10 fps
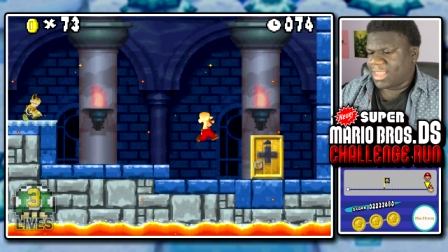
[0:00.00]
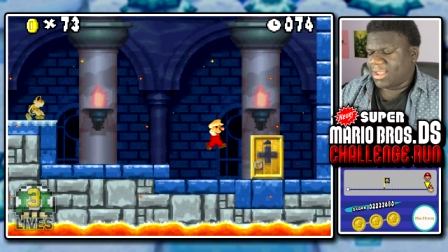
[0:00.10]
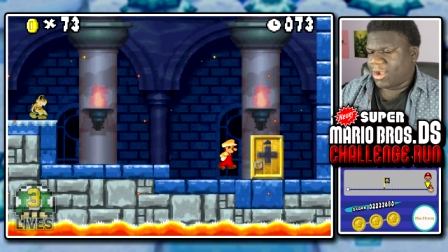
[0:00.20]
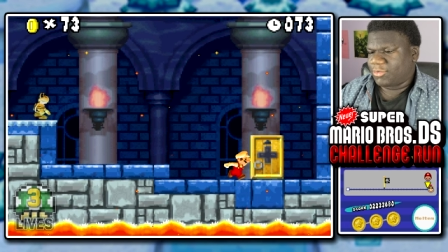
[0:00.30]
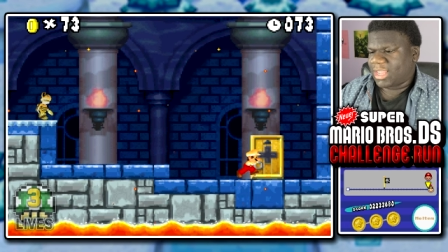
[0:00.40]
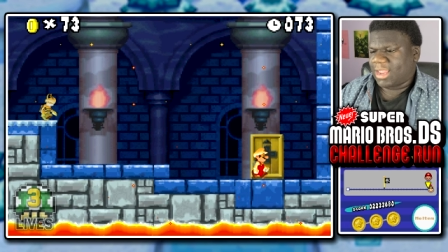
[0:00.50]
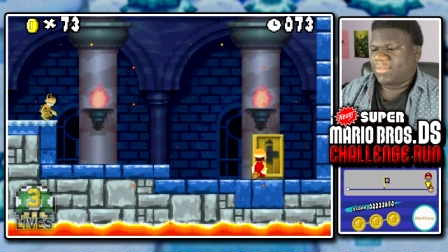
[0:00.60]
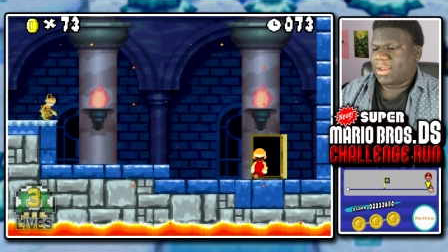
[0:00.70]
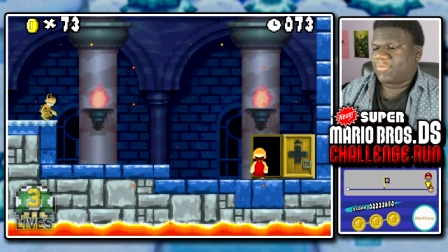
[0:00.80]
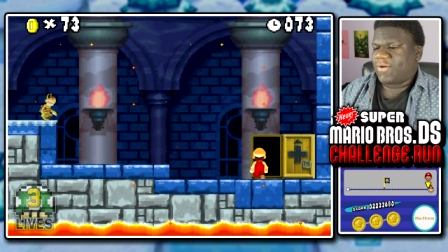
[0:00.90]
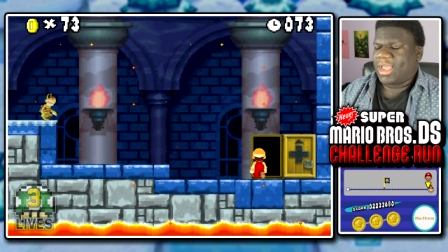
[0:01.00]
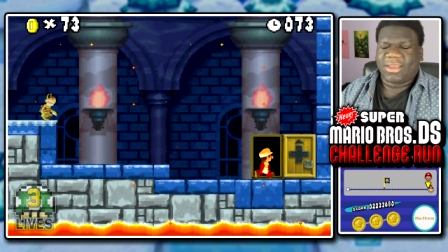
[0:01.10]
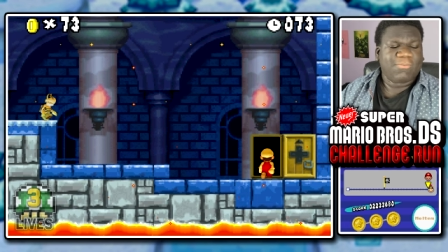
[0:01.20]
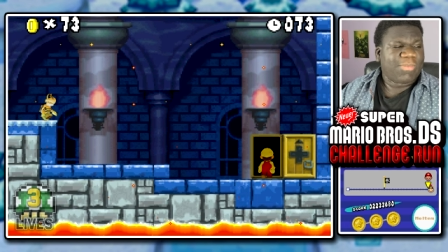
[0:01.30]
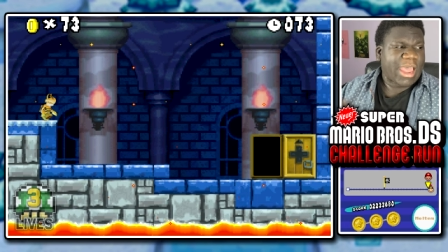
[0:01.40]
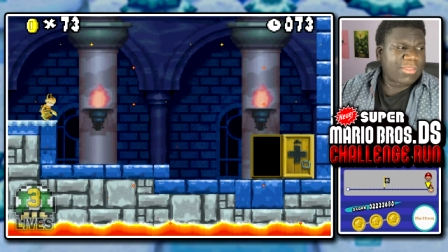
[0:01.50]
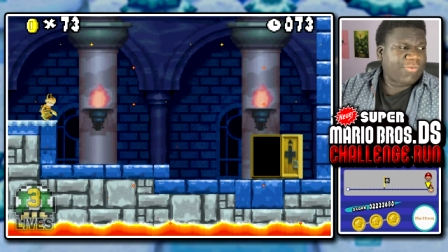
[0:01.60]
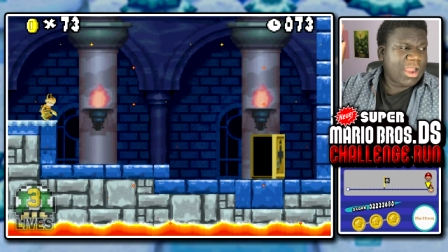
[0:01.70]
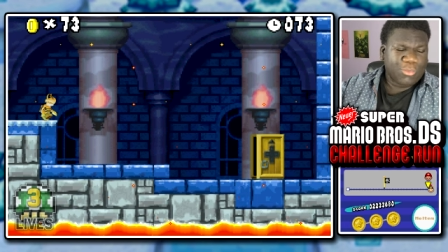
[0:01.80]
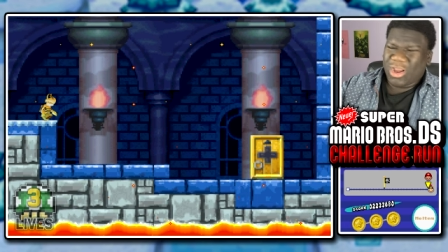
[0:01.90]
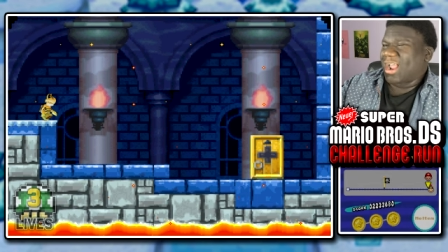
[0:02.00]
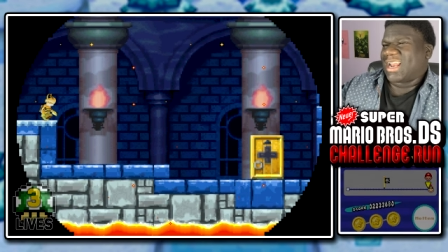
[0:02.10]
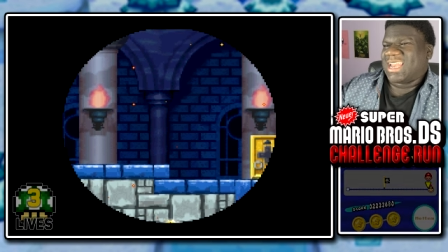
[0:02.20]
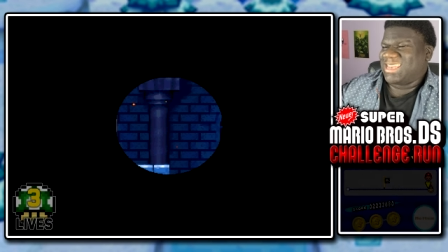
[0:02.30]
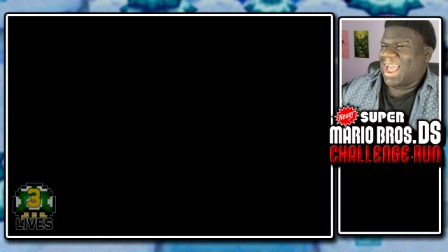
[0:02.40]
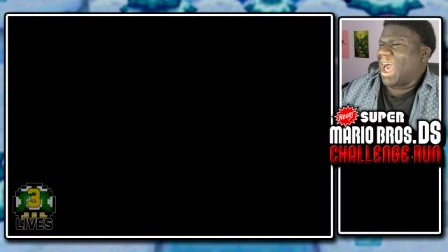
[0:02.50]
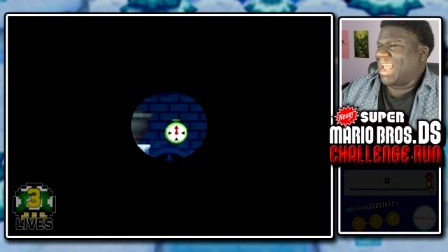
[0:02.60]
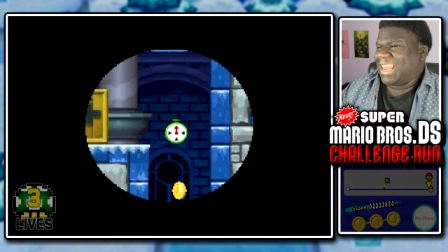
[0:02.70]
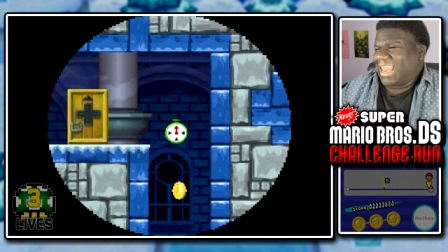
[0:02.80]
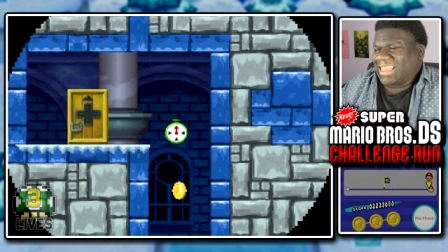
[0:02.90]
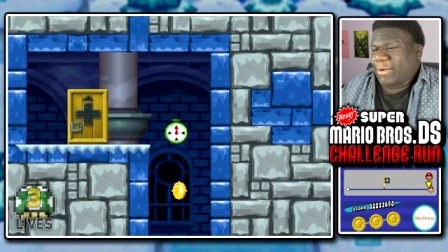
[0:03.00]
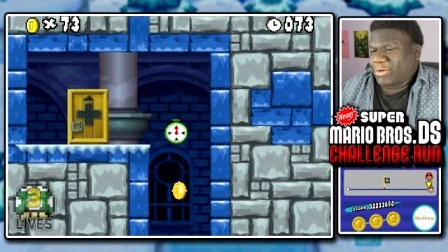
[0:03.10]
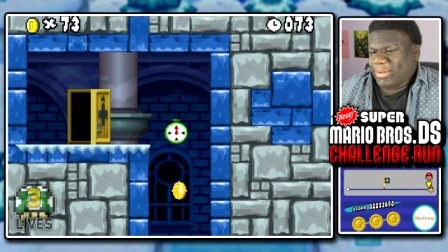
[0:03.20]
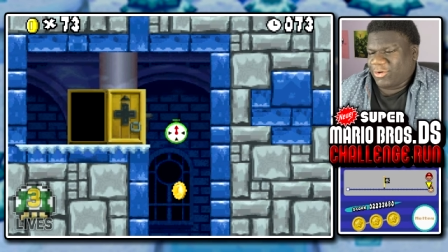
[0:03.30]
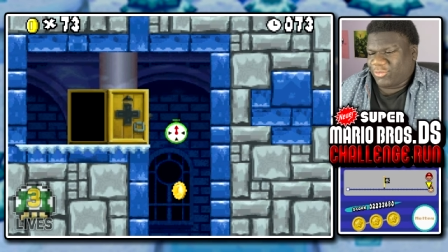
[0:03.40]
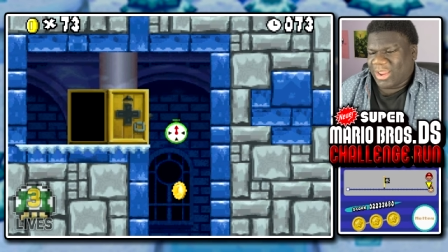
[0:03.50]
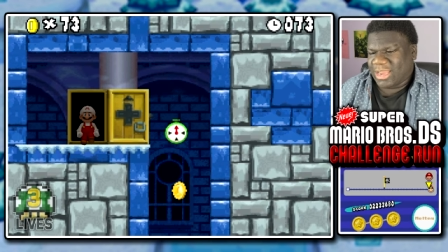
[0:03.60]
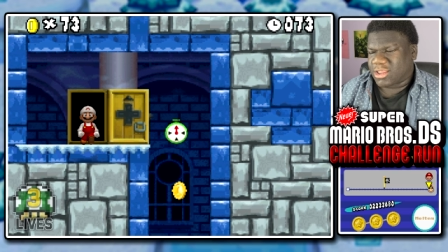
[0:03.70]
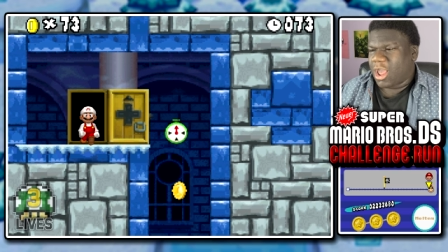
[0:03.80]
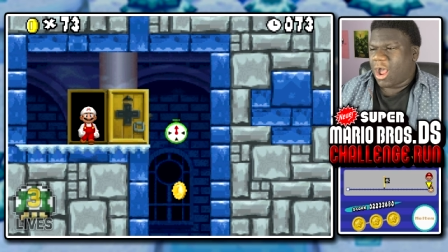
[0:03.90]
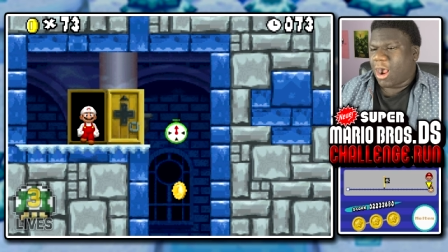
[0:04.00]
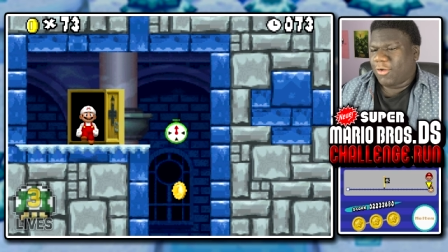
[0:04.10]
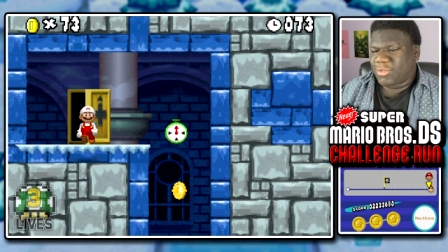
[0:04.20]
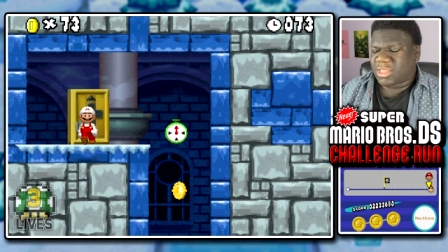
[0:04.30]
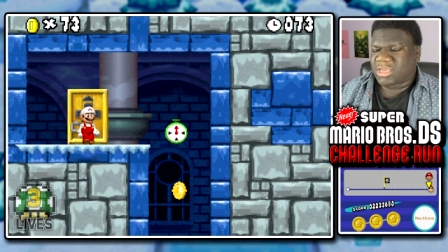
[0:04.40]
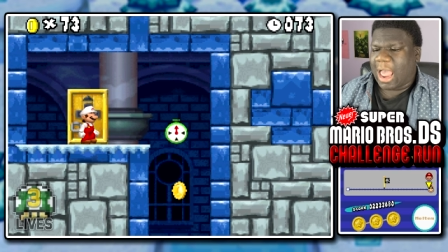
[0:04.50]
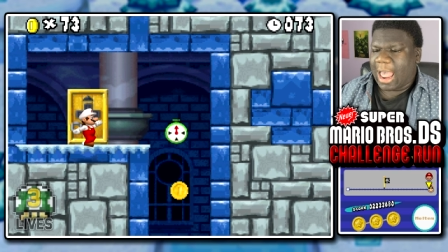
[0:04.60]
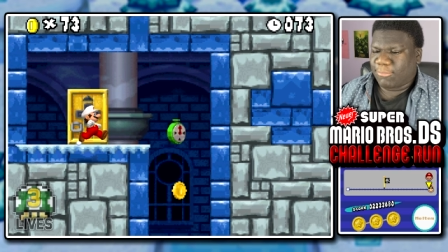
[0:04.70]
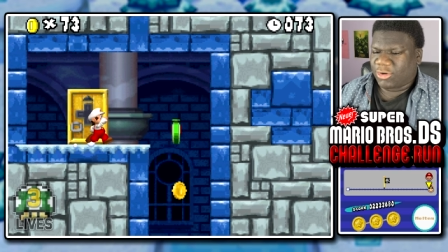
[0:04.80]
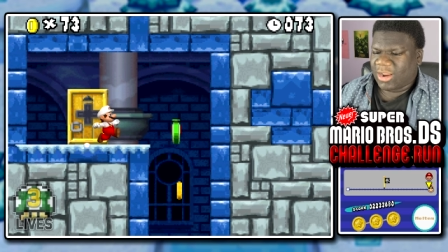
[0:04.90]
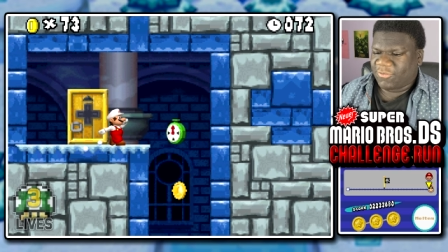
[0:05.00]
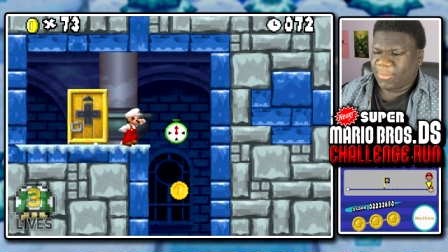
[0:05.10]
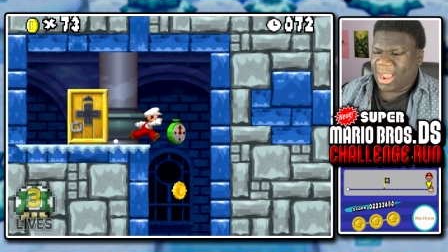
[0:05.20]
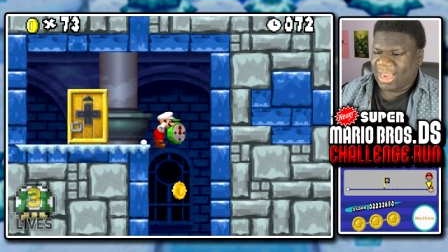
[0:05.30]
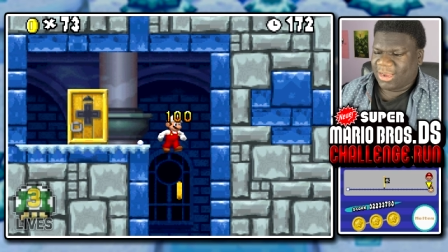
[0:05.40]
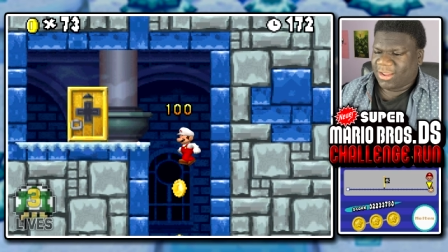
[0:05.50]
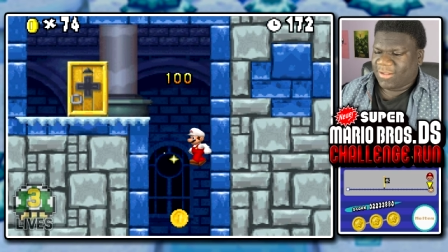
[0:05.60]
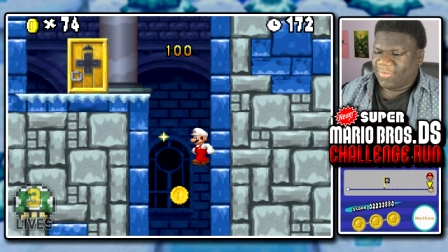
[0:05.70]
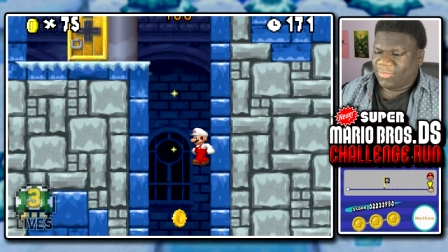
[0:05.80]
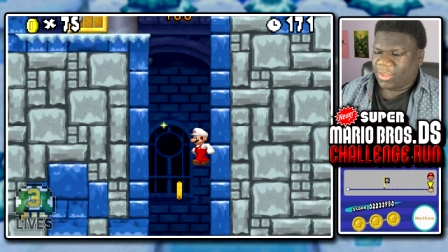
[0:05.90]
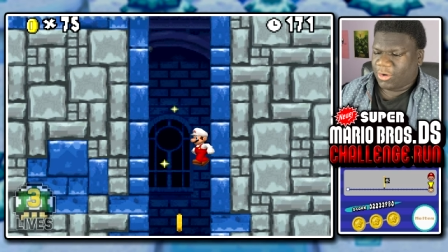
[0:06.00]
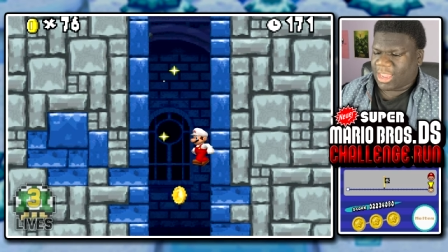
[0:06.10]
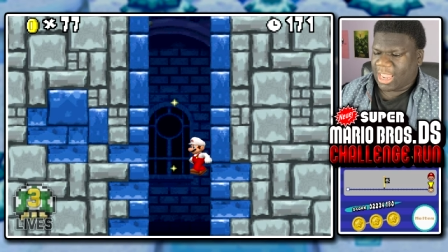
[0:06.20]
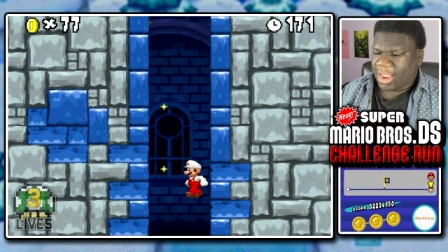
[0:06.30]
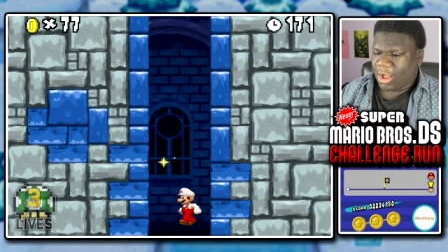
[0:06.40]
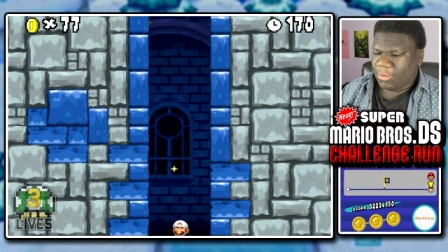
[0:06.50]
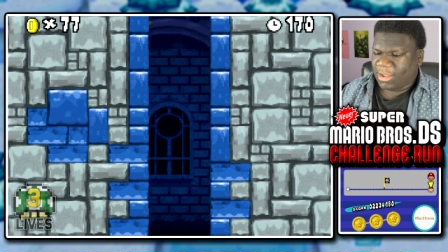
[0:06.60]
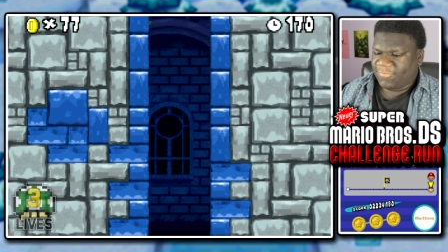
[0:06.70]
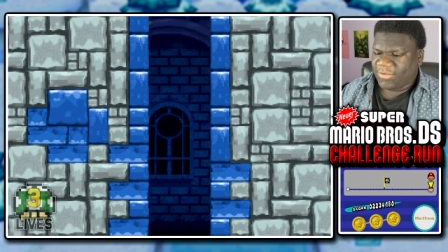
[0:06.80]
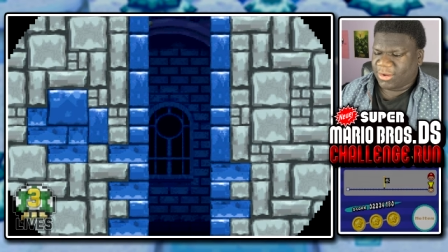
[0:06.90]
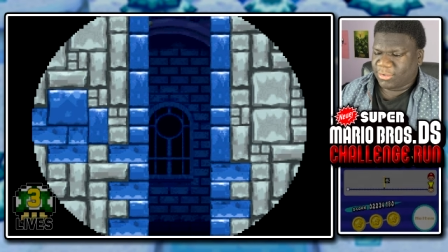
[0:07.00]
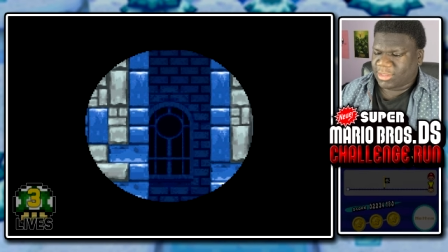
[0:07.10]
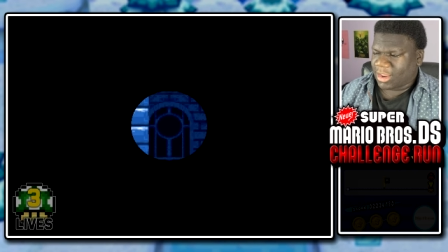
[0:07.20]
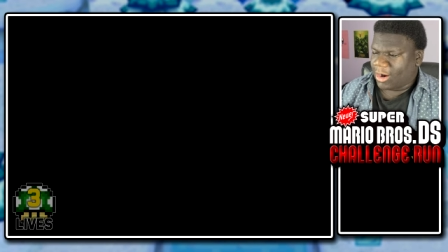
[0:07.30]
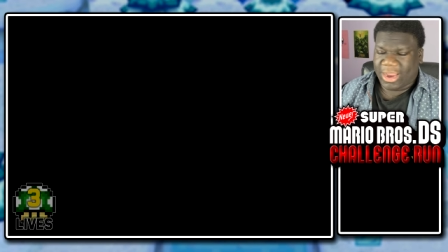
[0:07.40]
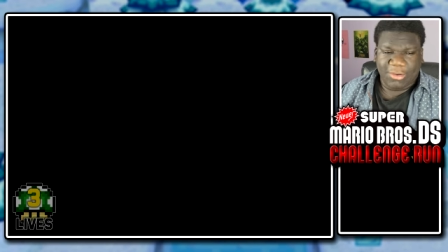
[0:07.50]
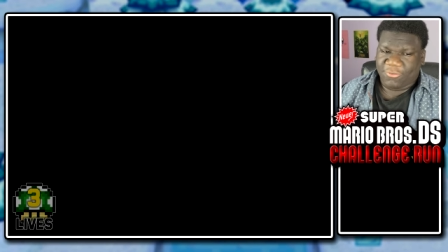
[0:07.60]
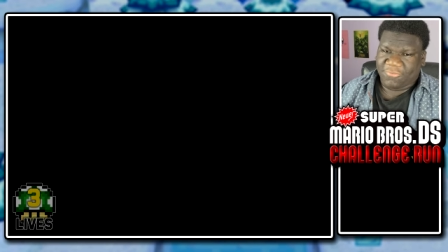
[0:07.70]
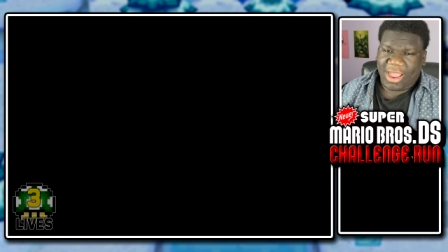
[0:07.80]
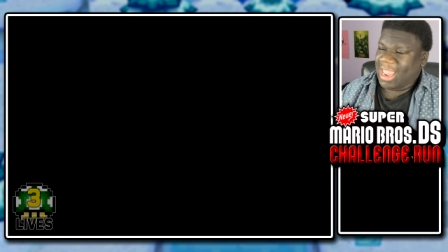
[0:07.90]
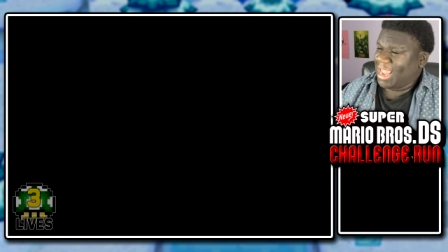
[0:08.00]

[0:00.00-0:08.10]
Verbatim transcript: Okay, that's fine. That's fine. We're not gonna die. Like, that would be cringe. Oh, there's a timer. Never mind. Okay, all my fears. All right, we're fine.